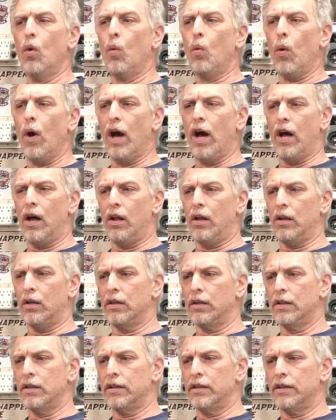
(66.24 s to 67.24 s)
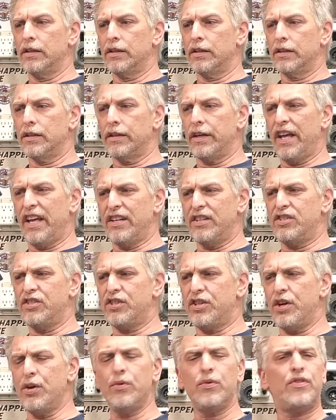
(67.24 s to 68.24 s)
Well, in
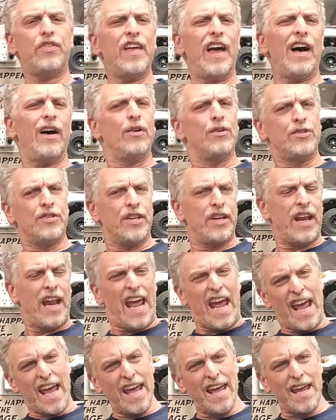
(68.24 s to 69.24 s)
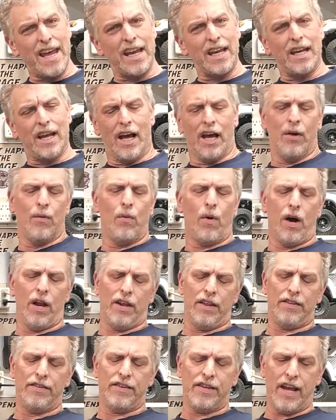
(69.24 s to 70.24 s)
2008, I want
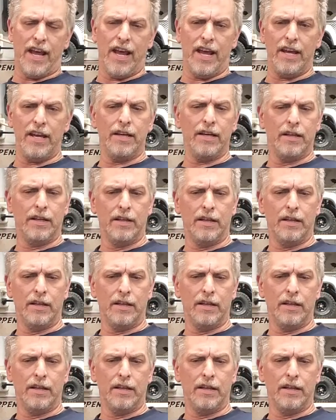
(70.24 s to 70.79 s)
to say,